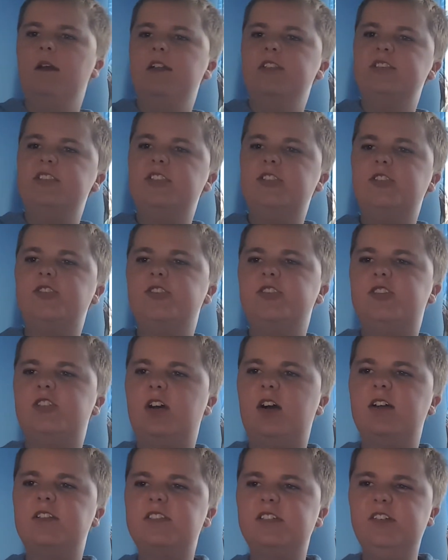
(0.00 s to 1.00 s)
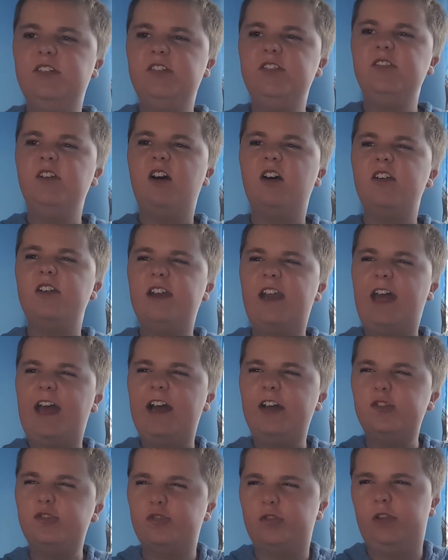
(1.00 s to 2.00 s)
Sentry talked in
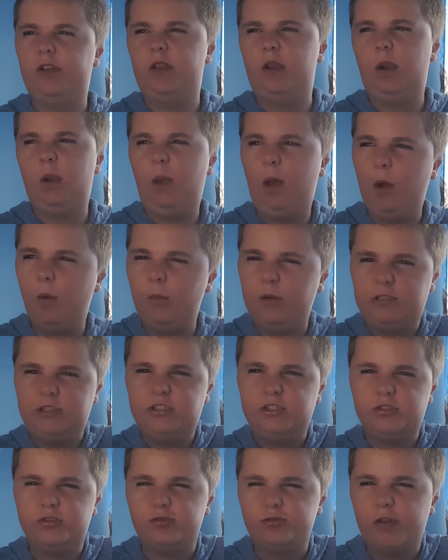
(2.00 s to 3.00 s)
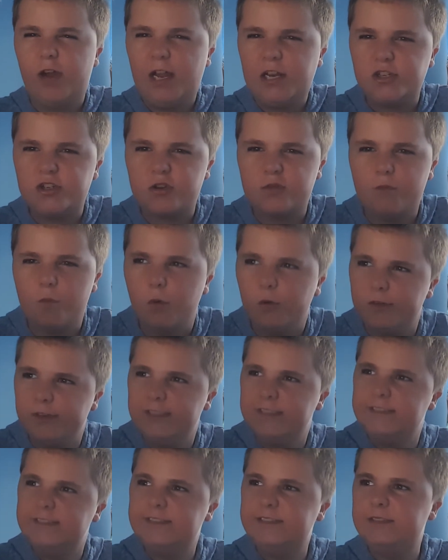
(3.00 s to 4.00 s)
unnaturally low and a scratchy
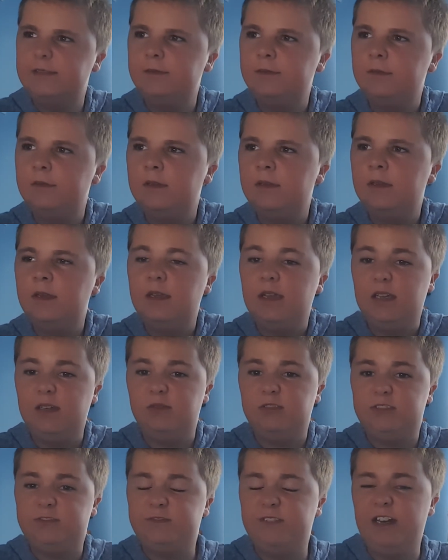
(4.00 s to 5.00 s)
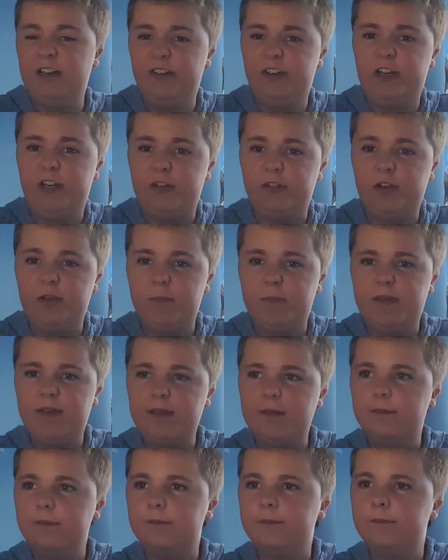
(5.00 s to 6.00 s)
voice. It was very creepy.
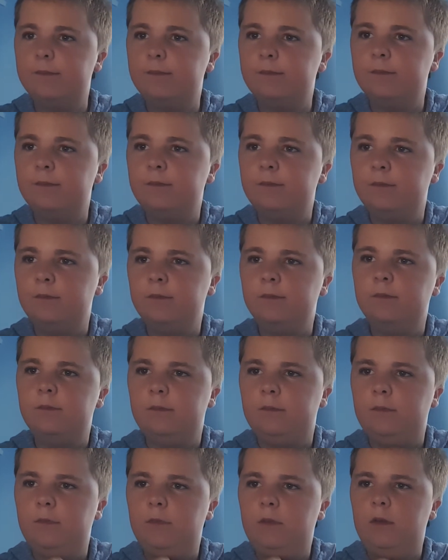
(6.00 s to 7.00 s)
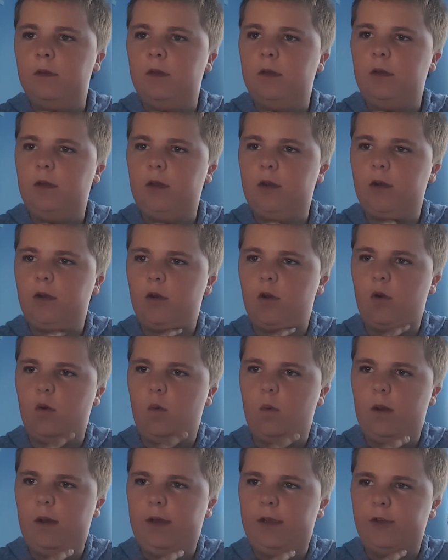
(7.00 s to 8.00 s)
I know
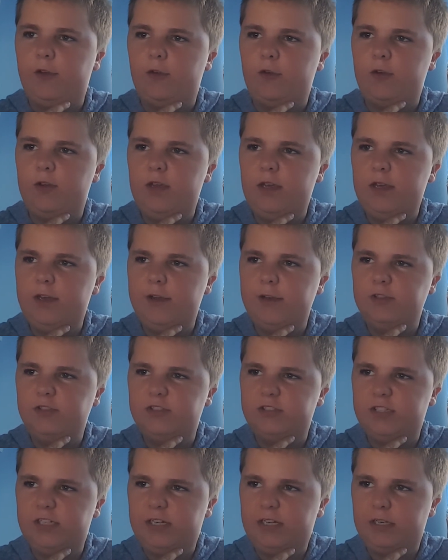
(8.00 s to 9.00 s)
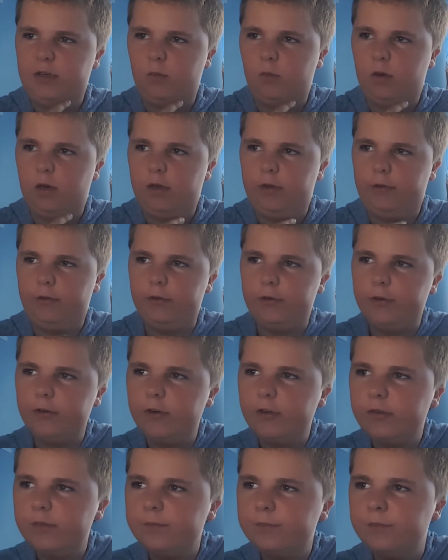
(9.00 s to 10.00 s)
why you're here, Zack
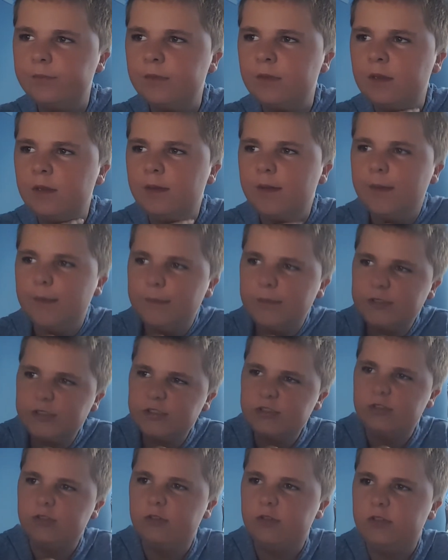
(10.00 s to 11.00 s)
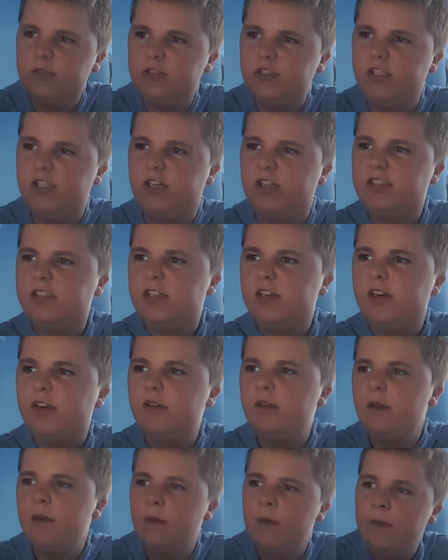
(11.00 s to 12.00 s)
Wanlord. She
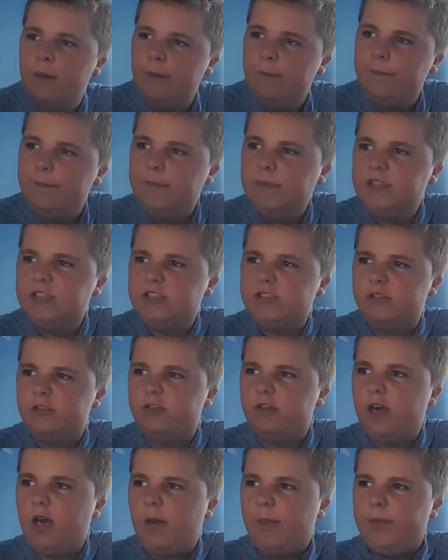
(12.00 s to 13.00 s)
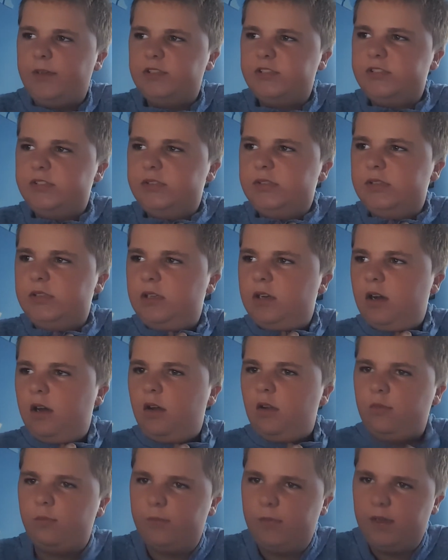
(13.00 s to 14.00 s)
continued, Mr. Robinson
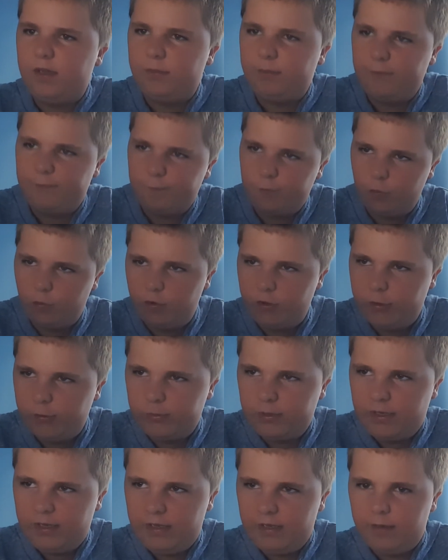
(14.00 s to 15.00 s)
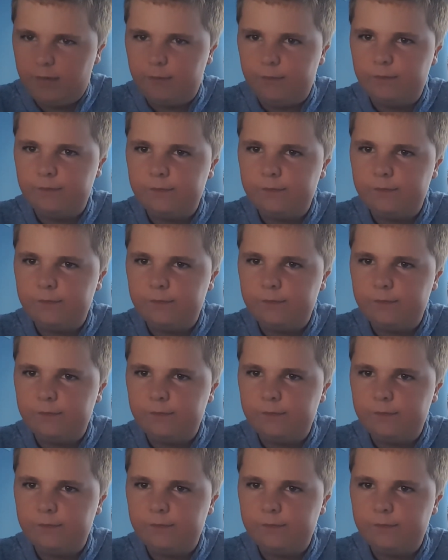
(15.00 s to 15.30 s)
called me before you came.